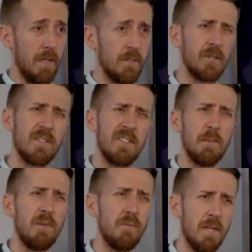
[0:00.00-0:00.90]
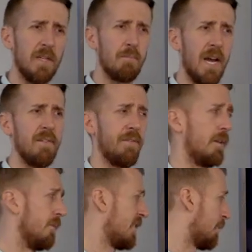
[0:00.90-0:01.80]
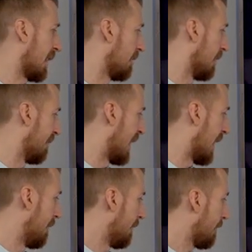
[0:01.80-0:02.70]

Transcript: So you just have to be really mindful and respectful of that.